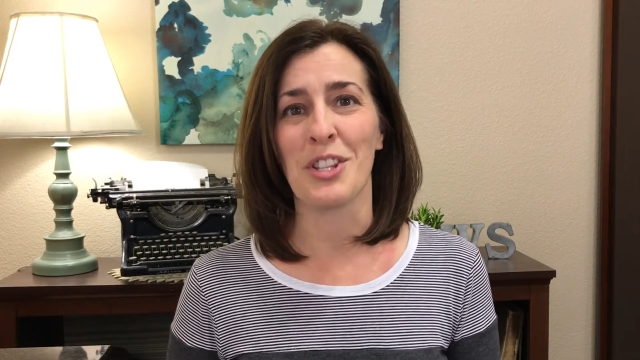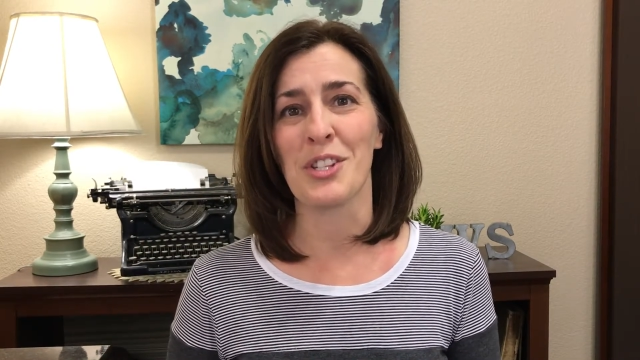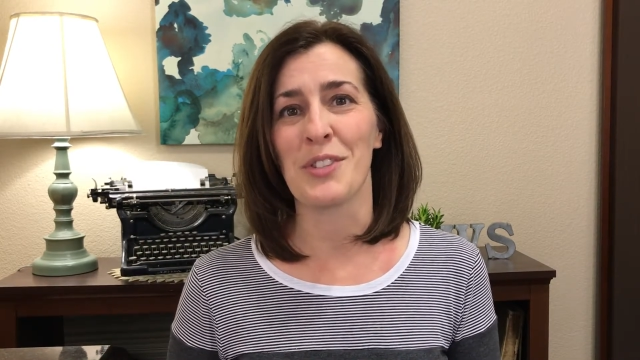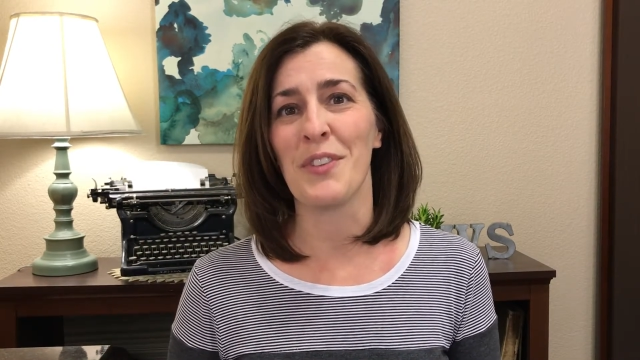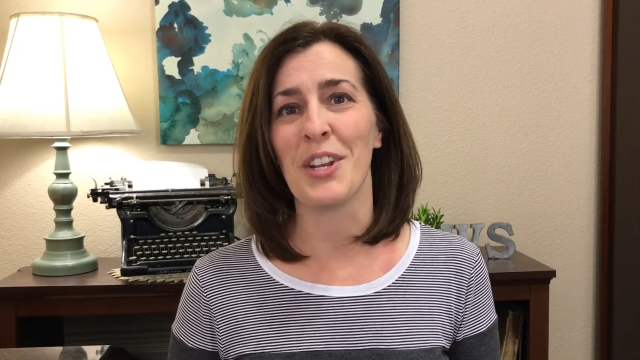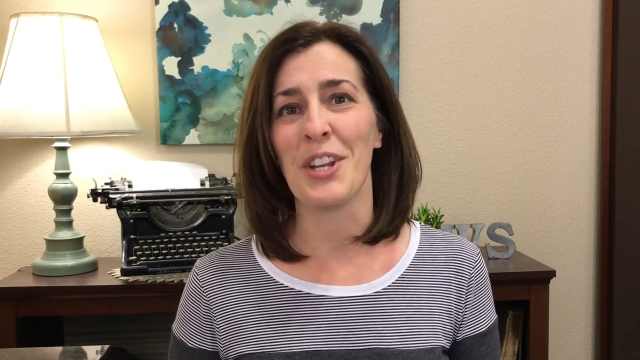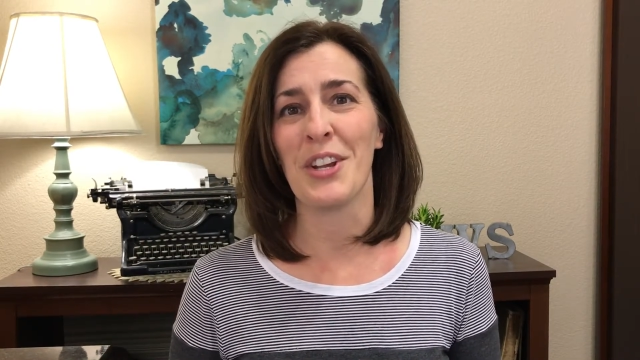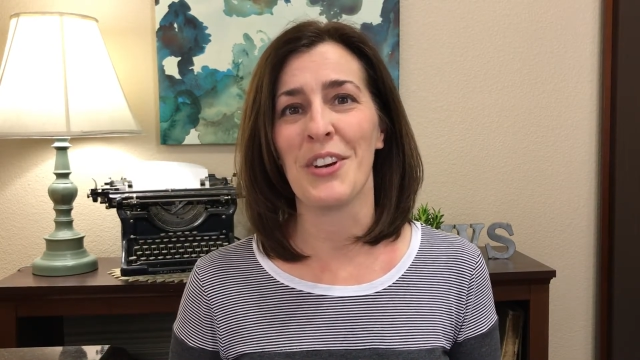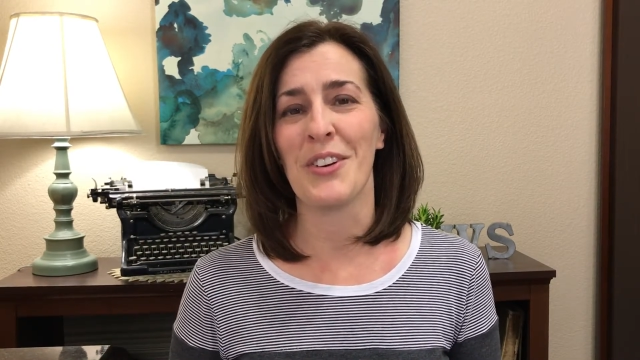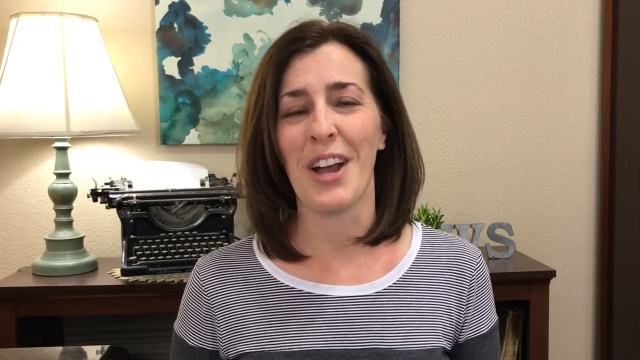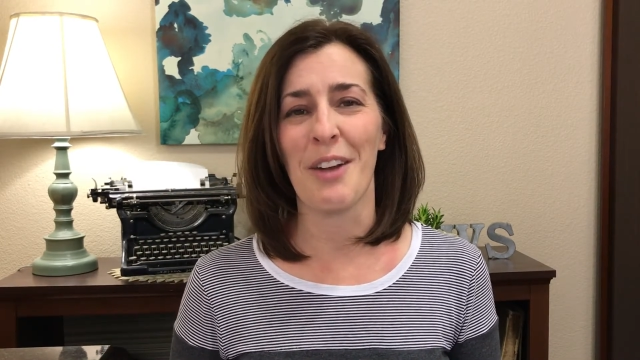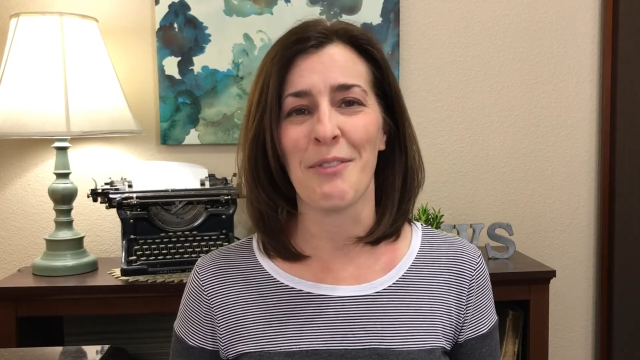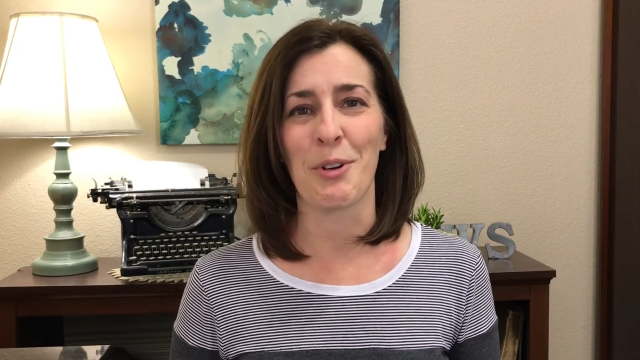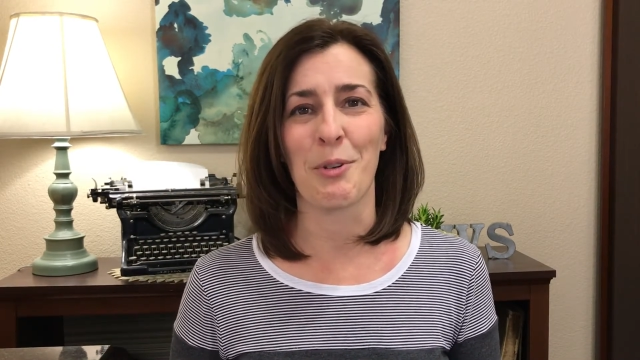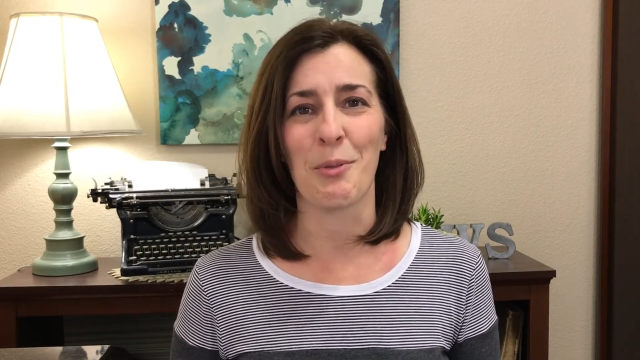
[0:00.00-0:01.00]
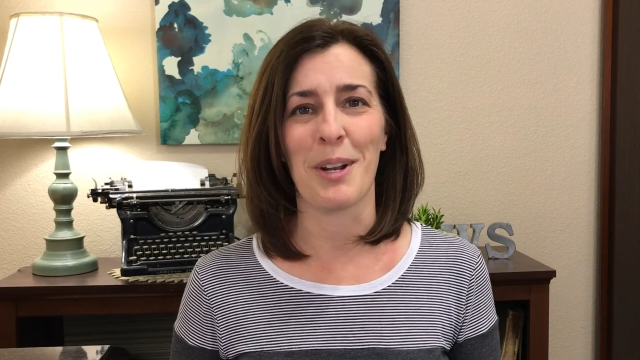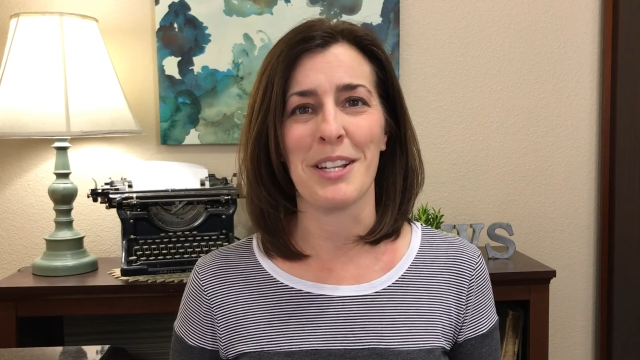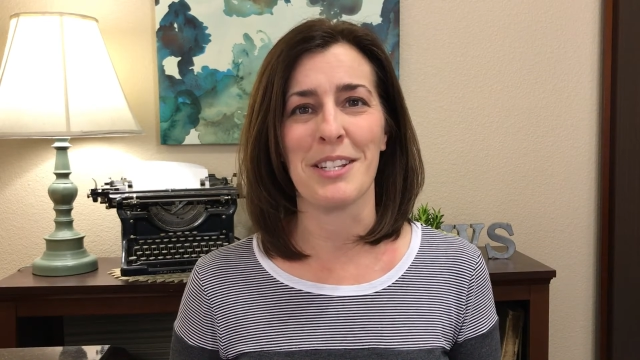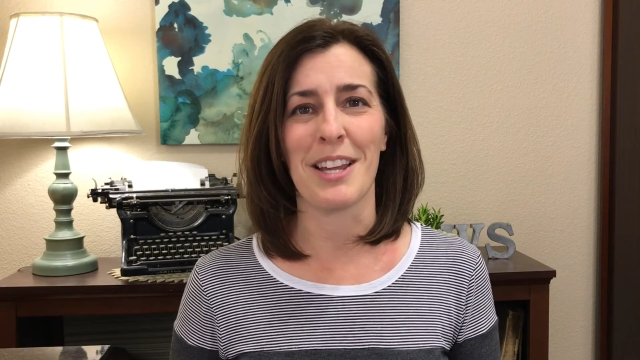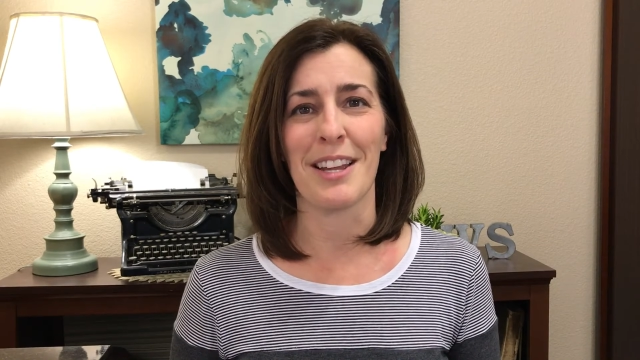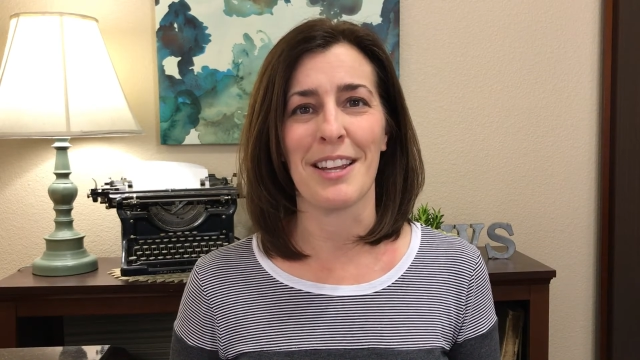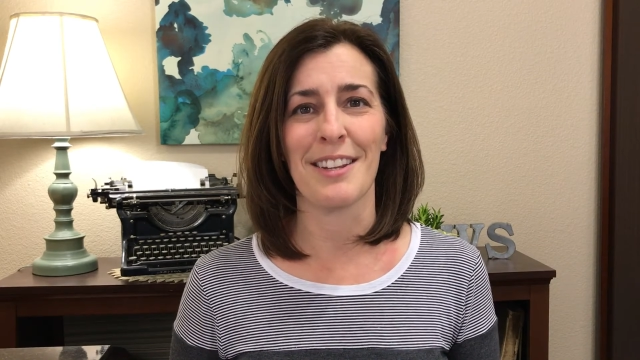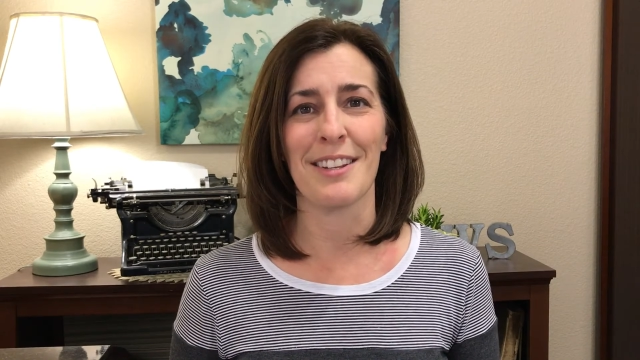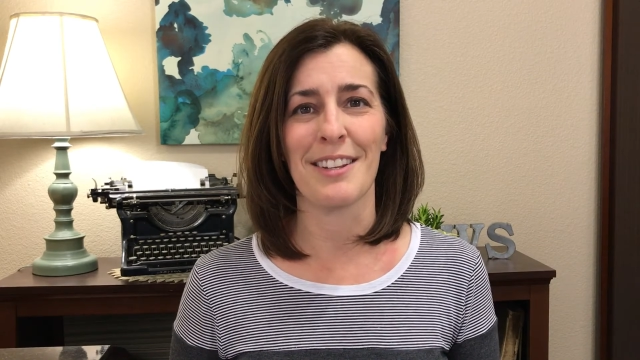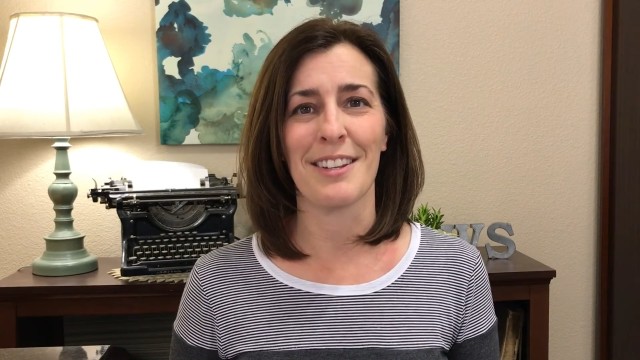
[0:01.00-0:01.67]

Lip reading: this video. Have a great day.